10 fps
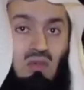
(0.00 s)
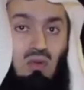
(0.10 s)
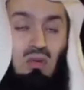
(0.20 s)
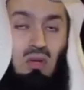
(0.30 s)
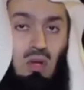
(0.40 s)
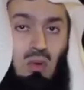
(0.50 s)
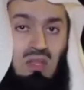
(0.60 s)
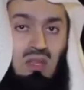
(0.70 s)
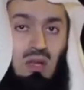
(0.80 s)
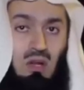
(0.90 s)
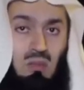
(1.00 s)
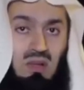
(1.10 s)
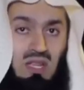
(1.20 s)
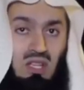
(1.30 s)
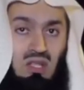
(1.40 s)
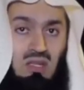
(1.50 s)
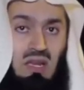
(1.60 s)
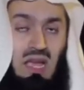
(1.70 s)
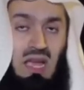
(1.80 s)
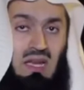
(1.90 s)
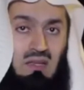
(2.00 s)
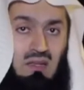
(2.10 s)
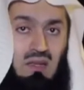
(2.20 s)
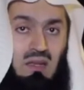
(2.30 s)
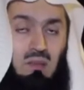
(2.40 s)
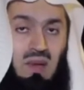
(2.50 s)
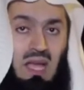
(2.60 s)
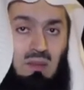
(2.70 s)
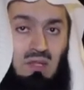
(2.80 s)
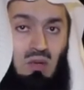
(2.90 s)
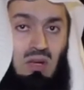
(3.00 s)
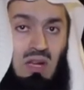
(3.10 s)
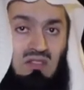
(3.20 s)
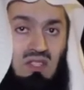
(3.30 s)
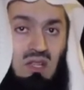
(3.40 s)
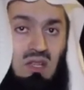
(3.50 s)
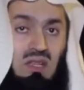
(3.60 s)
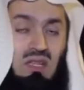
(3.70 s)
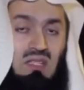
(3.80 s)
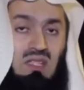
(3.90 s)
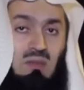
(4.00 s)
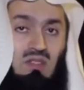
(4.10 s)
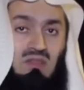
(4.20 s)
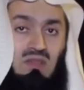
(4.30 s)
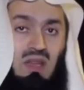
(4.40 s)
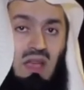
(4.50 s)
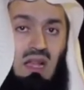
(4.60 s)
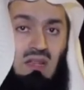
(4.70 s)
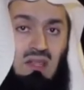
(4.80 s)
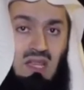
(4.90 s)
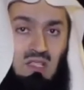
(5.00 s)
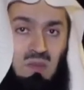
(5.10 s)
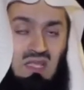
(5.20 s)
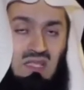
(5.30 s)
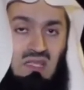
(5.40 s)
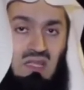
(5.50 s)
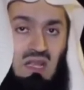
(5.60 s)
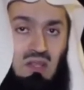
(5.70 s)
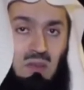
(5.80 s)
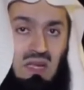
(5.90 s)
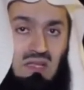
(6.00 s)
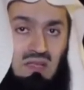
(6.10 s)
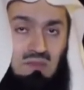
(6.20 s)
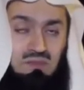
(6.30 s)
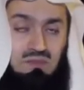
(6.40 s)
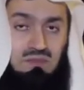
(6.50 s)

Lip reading: food, clothing, accommodation, and perhaps look after her in terms of health expenses and health matters.